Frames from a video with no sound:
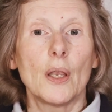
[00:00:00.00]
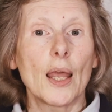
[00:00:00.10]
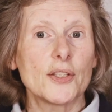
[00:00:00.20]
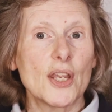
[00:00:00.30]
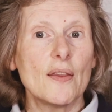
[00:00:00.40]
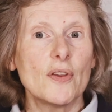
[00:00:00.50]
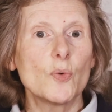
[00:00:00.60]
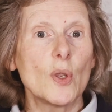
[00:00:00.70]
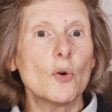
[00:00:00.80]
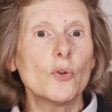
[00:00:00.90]
Like
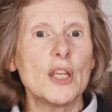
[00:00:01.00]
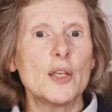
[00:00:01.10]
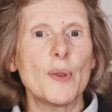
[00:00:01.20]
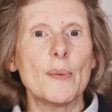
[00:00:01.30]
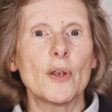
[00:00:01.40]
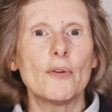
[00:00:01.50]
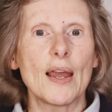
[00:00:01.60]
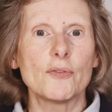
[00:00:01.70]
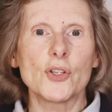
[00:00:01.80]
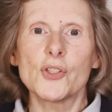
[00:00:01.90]
David, we all need people
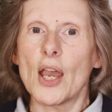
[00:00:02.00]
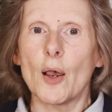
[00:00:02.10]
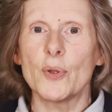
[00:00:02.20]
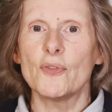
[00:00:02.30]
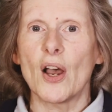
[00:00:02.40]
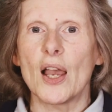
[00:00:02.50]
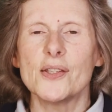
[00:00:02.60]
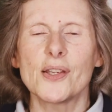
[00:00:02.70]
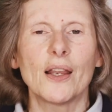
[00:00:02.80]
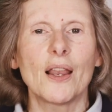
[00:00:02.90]
around us to help
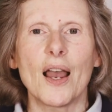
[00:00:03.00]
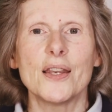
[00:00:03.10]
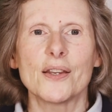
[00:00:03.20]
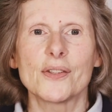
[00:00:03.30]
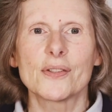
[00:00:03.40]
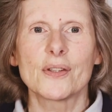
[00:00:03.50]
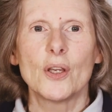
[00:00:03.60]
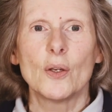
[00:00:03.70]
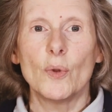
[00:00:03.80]
advise and guide us,